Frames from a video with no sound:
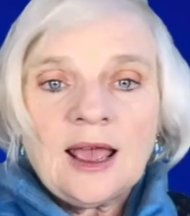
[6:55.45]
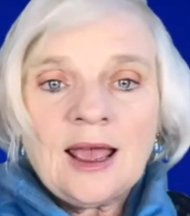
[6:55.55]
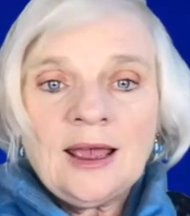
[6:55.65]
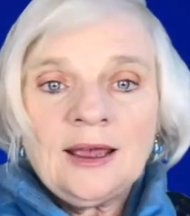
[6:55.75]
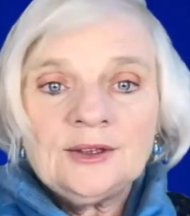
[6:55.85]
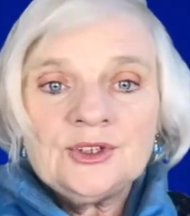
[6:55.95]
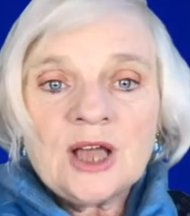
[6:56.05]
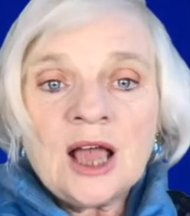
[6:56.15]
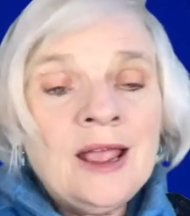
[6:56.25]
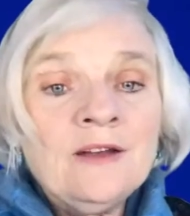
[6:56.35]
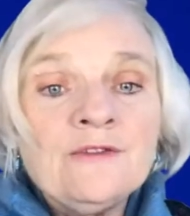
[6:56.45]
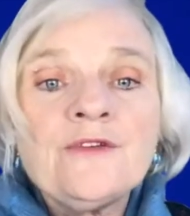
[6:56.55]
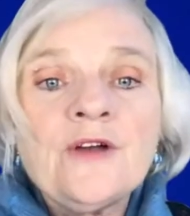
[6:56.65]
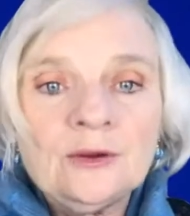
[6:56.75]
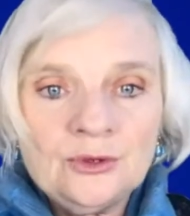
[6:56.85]
And I have
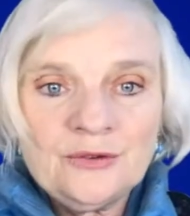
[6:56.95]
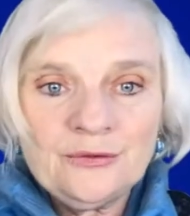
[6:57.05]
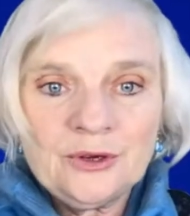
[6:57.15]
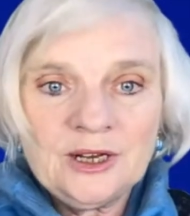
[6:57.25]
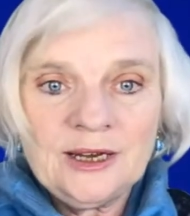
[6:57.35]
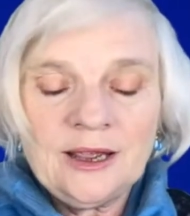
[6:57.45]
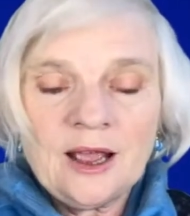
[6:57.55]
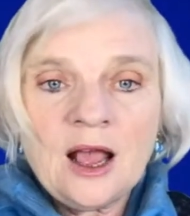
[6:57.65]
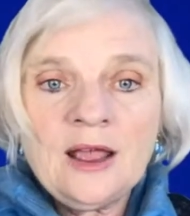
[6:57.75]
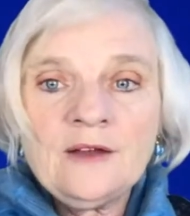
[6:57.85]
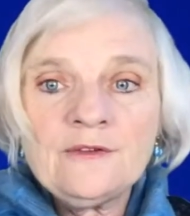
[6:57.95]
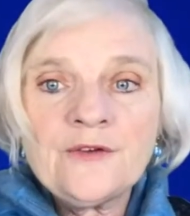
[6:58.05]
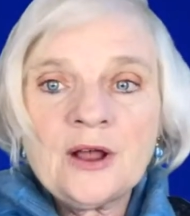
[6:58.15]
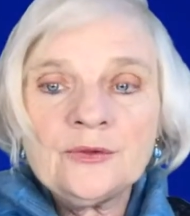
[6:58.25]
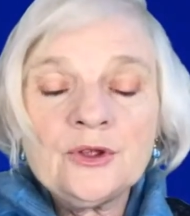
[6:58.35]
found differently. I have
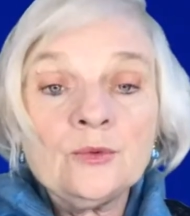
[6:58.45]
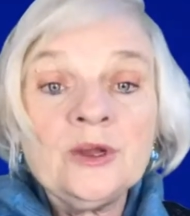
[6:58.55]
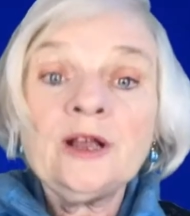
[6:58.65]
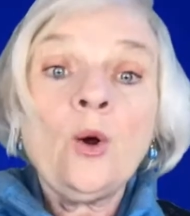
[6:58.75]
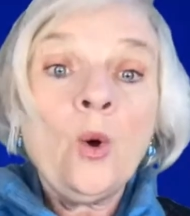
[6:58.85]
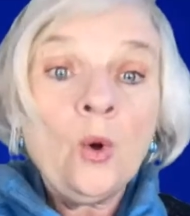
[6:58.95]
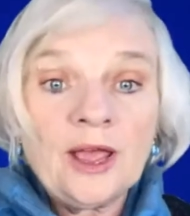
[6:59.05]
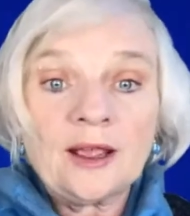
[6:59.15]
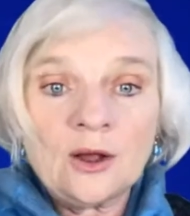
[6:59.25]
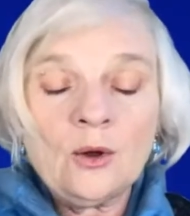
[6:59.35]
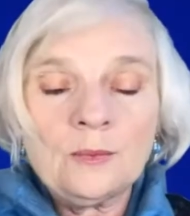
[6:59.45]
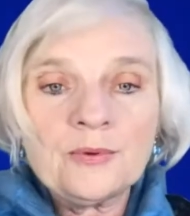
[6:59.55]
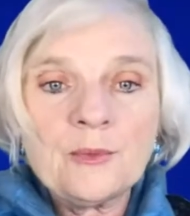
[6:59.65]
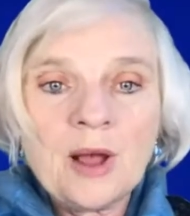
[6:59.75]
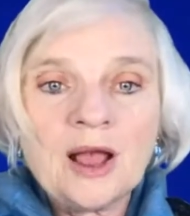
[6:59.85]
found that we all get
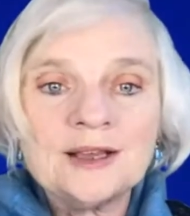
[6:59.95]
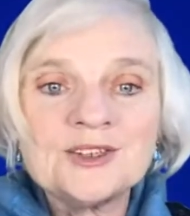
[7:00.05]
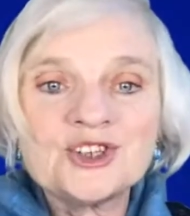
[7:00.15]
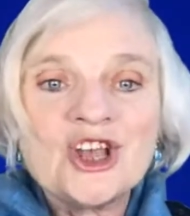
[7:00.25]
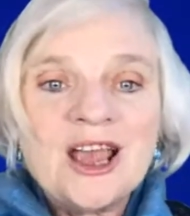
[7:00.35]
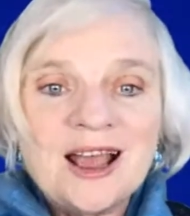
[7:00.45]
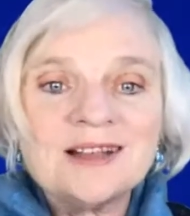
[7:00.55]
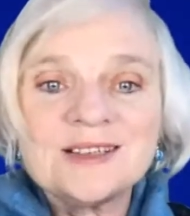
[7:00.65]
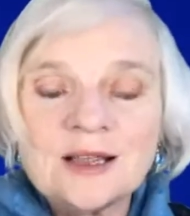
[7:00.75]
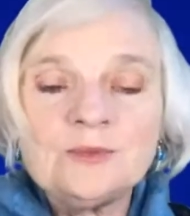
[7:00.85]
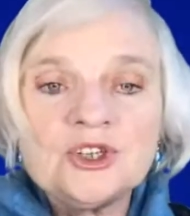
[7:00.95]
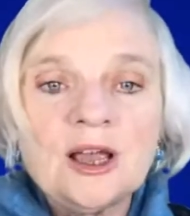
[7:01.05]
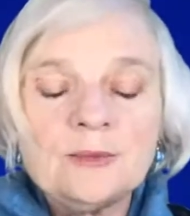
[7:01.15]
compromised at some time or